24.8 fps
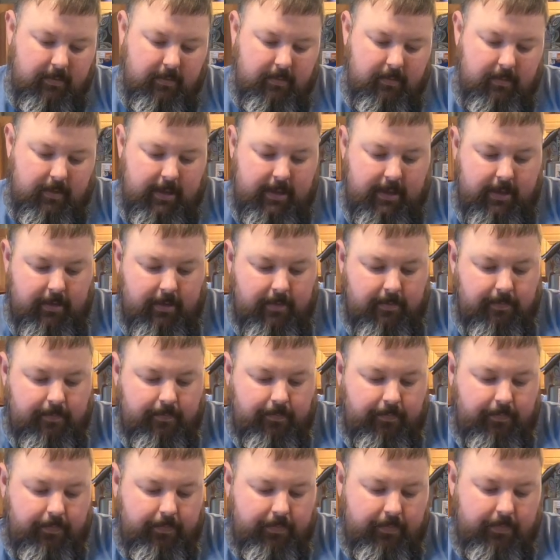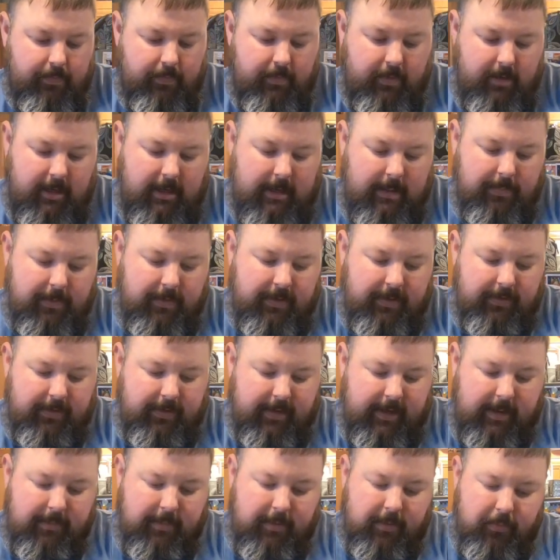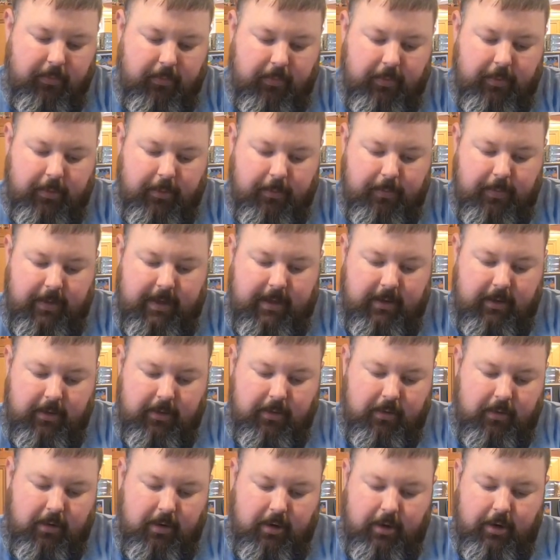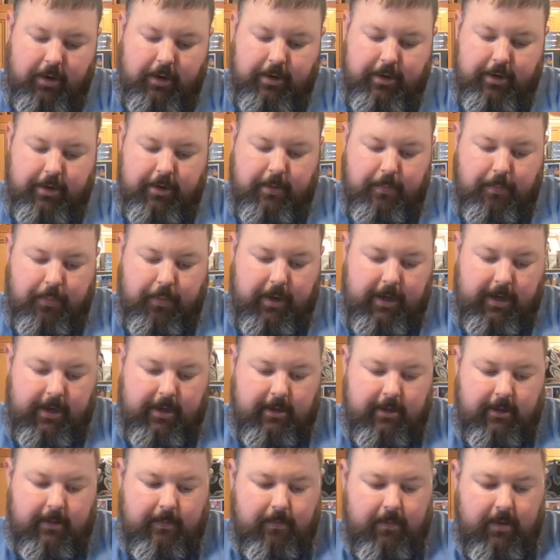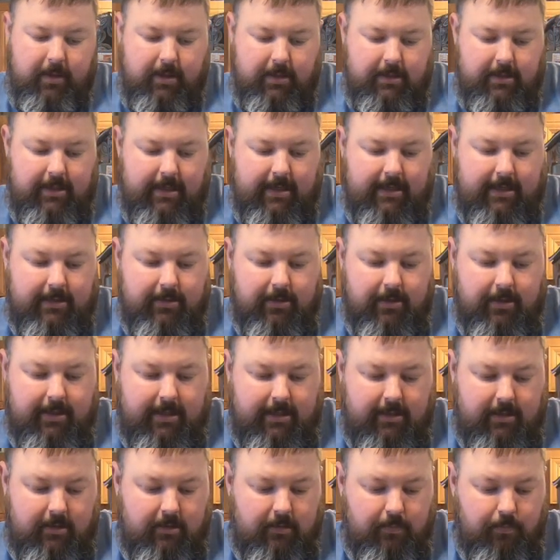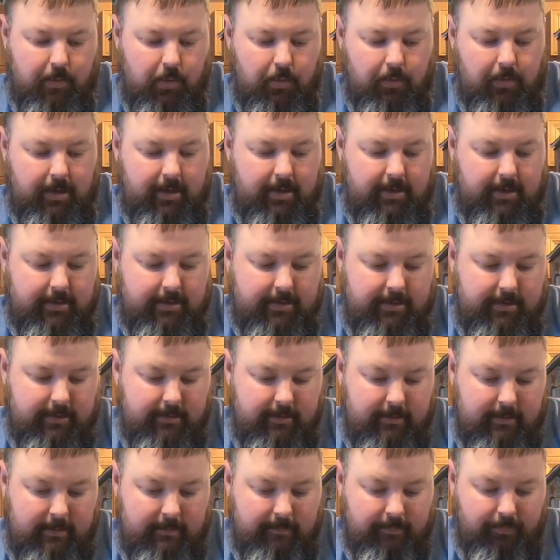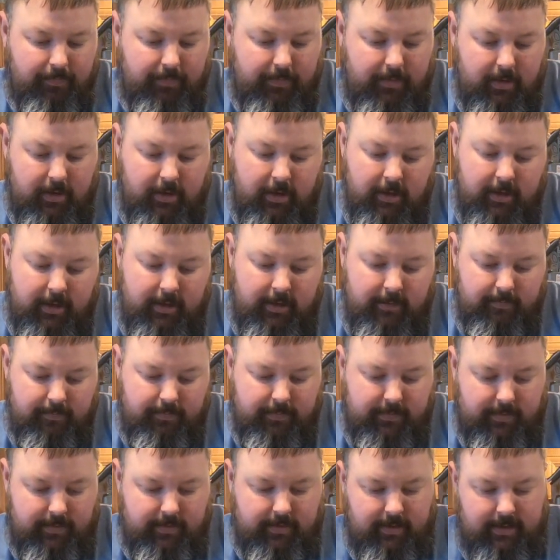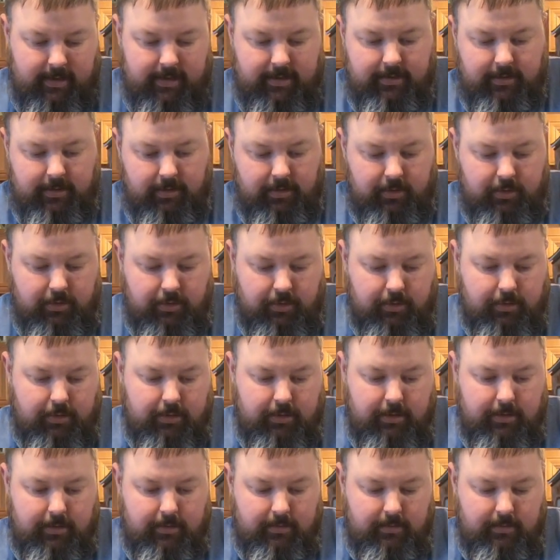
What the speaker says: Now the top of the salmon will be a little harder to break up because it has all that smokiness on it. It's nice and cooked.